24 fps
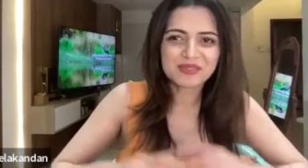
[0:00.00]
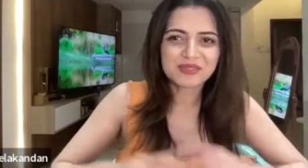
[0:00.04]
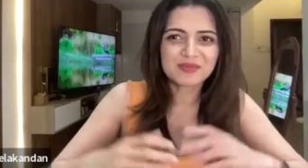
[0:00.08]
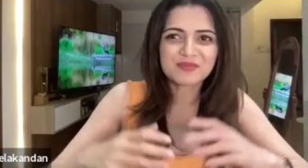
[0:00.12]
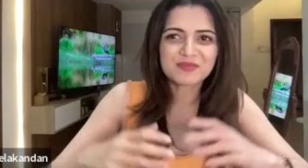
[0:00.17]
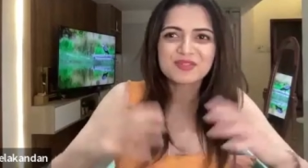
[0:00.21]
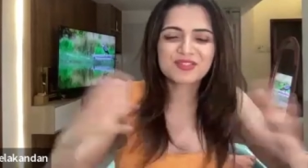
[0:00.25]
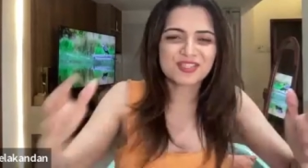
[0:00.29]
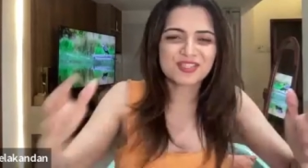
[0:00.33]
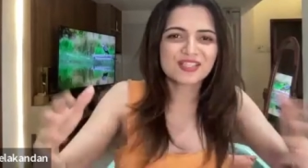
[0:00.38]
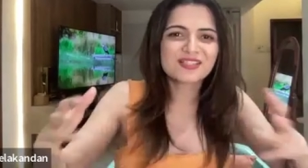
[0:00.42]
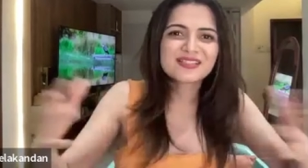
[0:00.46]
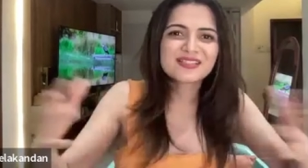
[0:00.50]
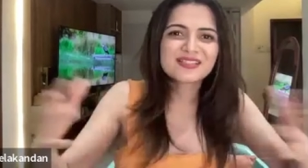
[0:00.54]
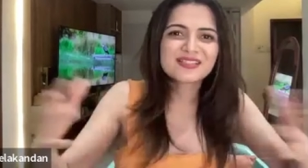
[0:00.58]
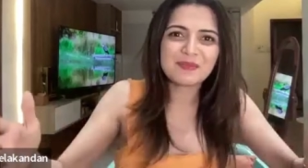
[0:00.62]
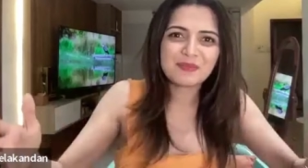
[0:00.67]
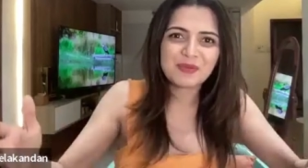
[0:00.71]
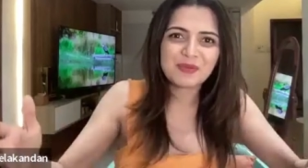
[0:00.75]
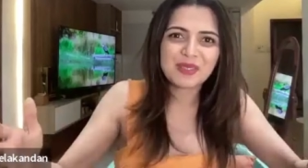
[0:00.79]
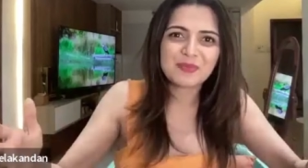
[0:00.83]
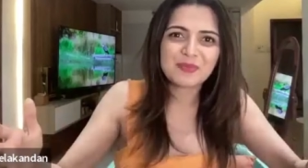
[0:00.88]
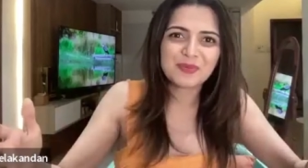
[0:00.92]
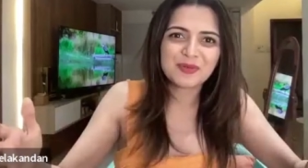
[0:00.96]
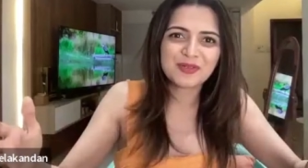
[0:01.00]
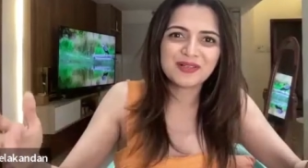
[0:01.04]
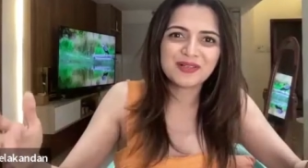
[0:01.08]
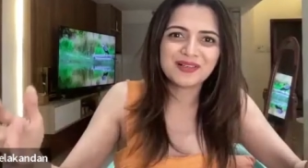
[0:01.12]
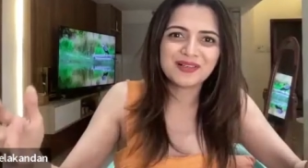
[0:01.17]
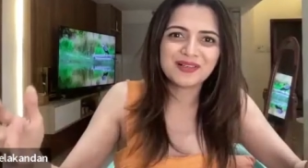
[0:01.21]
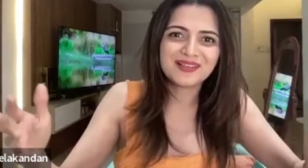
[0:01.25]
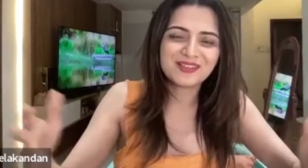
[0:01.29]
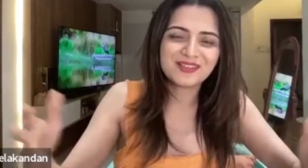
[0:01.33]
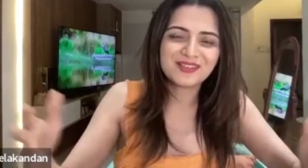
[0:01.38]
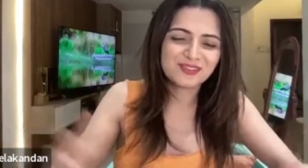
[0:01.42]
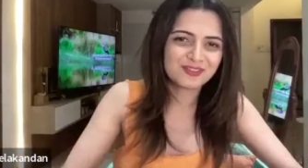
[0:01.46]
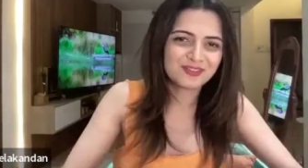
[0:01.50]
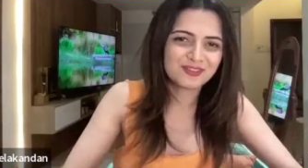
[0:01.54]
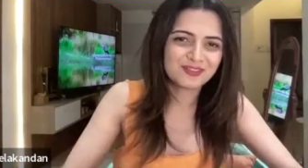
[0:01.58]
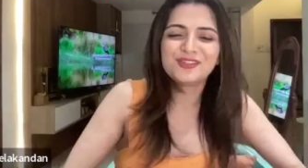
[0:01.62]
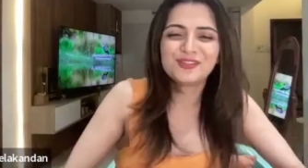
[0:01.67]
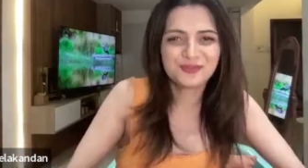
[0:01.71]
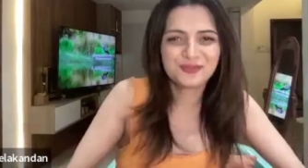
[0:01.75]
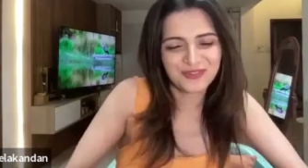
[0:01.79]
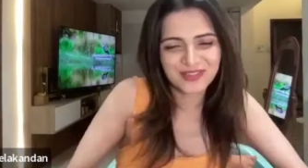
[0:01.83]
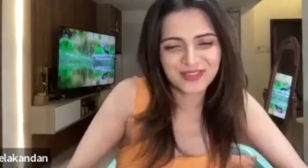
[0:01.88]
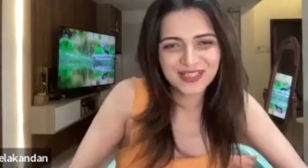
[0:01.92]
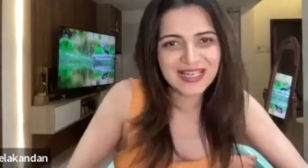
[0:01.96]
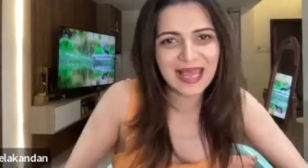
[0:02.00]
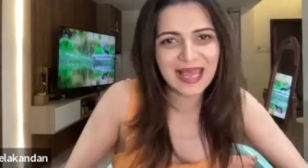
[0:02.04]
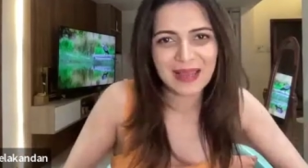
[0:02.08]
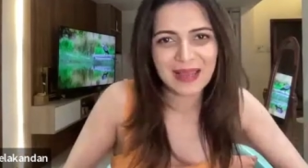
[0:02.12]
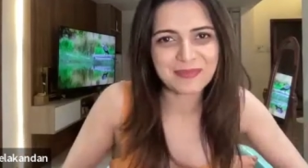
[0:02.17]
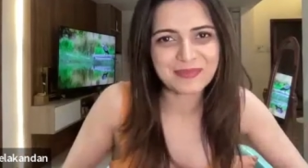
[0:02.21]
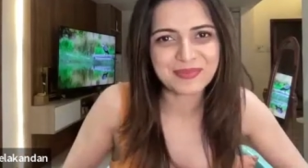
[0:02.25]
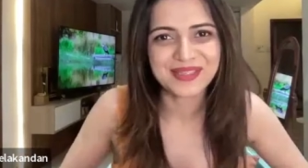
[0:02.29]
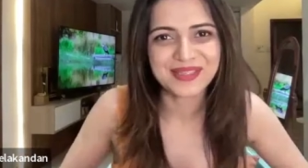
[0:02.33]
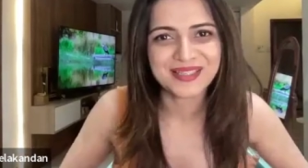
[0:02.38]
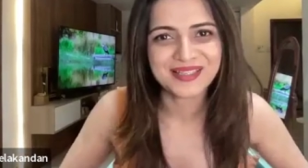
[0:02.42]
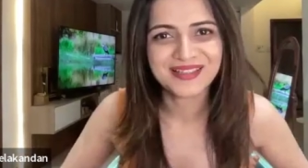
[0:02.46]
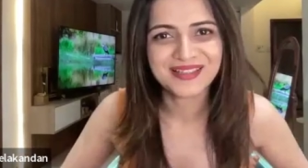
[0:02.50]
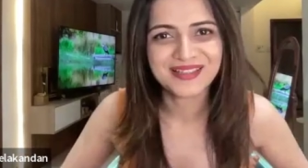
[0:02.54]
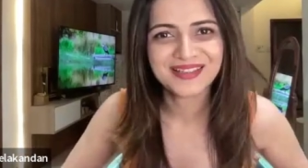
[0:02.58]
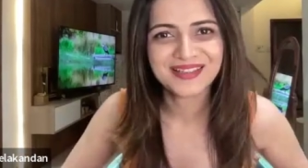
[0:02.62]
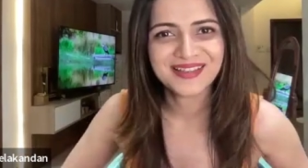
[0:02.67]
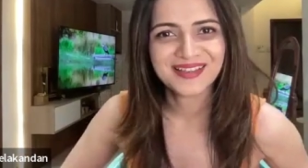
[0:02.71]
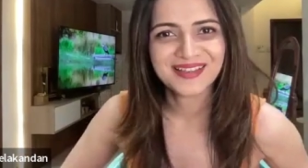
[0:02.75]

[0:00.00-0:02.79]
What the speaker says: Sometimes you see people, you feel happy.